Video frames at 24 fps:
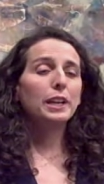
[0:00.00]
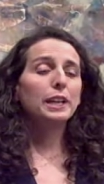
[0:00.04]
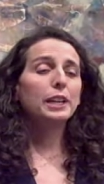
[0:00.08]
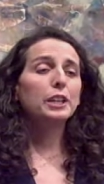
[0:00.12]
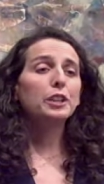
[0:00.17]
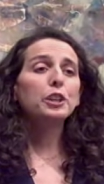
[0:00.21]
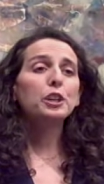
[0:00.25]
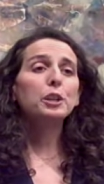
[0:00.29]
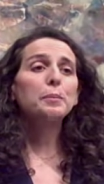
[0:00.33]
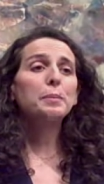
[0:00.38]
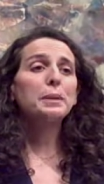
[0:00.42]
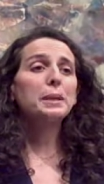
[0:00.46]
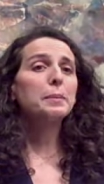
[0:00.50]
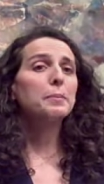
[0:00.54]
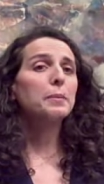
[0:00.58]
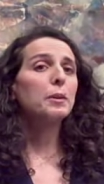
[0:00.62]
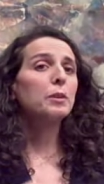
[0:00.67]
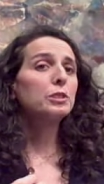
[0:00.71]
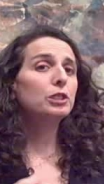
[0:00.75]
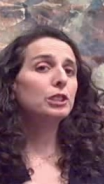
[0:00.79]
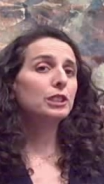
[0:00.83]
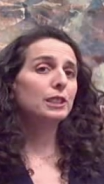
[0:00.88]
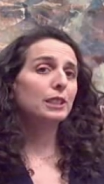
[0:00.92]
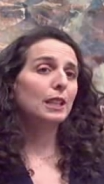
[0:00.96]
It could be
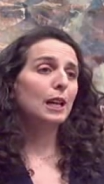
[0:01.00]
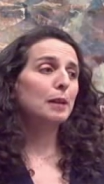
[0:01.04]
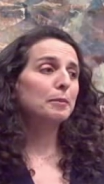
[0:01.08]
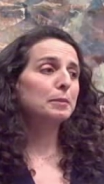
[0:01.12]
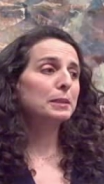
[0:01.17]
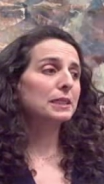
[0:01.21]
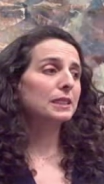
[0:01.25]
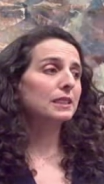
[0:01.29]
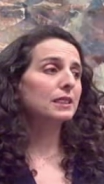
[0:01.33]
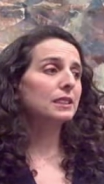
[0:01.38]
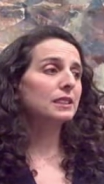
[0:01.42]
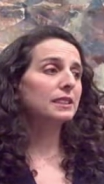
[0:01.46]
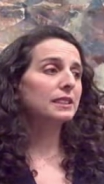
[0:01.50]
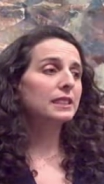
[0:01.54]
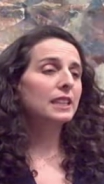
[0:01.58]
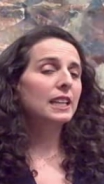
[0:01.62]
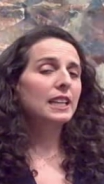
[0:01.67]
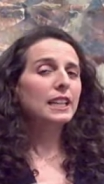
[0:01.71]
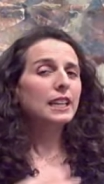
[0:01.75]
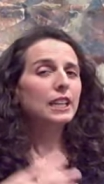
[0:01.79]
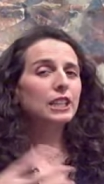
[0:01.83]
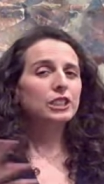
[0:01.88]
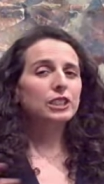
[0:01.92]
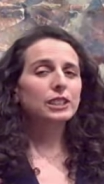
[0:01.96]
emotional obstacles,
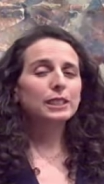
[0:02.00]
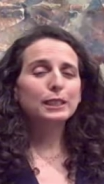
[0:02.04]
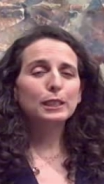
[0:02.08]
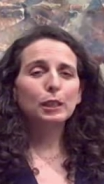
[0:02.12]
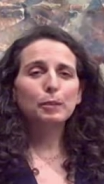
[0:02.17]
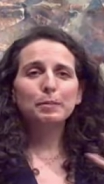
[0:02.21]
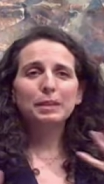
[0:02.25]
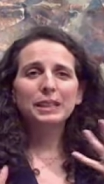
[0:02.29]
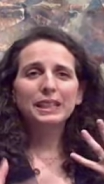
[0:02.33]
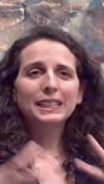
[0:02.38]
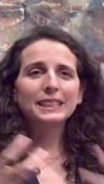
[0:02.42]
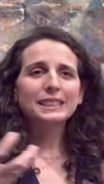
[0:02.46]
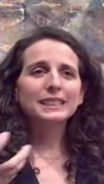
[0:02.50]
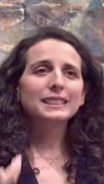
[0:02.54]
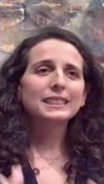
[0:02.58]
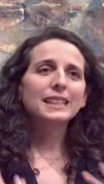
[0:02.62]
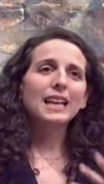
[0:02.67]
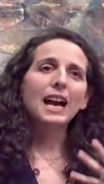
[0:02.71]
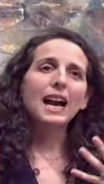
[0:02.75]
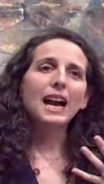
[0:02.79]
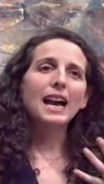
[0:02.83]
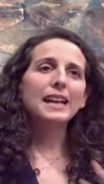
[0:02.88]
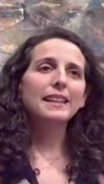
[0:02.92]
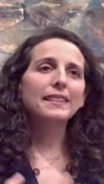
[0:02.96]
just something
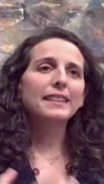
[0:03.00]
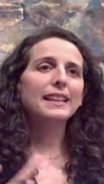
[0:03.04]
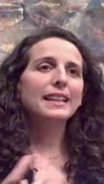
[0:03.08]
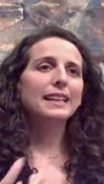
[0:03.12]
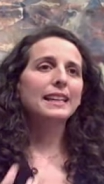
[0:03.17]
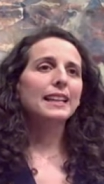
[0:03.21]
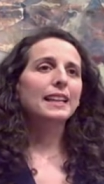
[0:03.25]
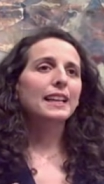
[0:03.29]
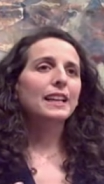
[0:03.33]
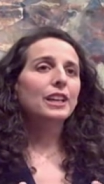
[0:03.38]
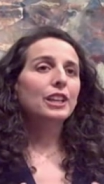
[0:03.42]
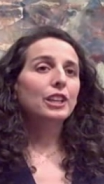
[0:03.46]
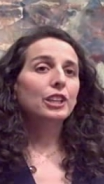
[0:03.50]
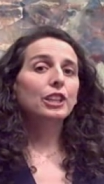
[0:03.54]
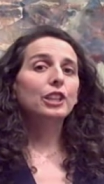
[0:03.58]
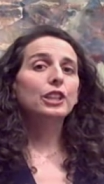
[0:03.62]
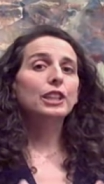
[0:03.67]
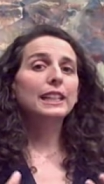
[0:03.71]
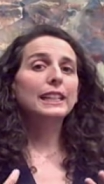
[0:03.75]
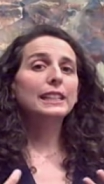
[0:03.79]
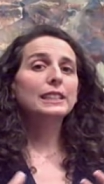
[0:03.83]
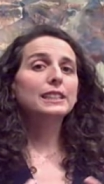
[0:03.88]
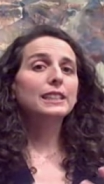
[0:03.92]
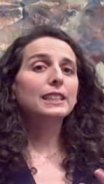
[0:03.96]
inside that you
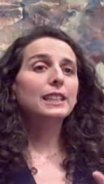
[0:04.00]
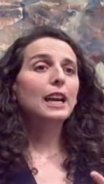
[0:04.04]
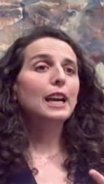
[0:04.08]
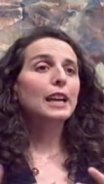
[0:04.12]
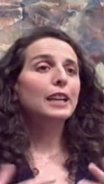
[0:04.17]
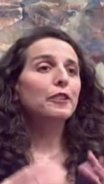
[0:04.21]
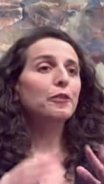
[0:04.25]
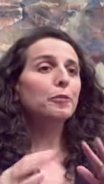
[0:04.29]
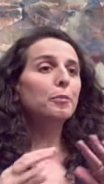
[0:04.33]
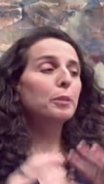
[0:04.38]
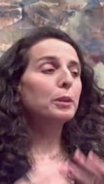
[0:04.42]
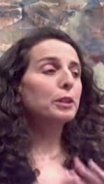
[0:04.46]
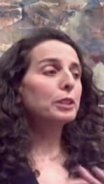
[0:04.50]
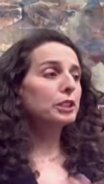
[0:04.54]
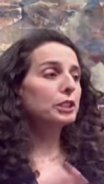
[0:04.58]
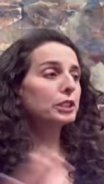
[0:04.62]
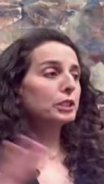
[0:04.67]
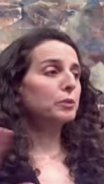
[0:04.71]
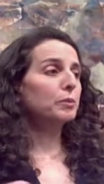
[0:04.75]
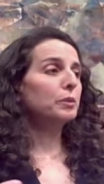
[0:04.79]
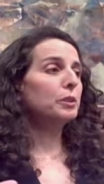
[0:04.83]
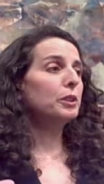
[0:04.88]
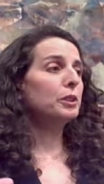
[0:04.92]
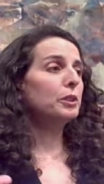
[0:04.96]
need to kind of push
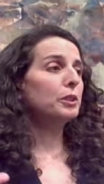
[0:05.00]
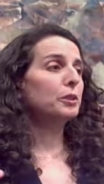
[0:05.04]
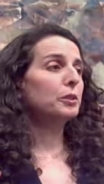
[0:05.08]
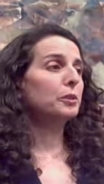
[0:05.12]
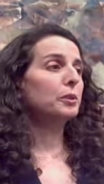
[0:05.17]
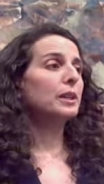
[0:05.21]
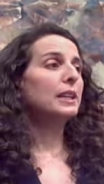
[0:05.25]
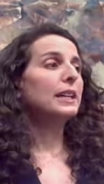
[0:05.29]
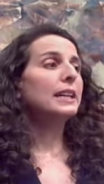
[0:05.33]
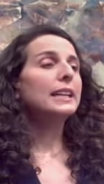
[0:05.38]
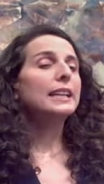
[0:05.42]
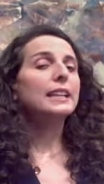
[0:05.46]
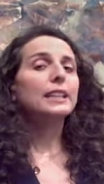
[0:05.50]
through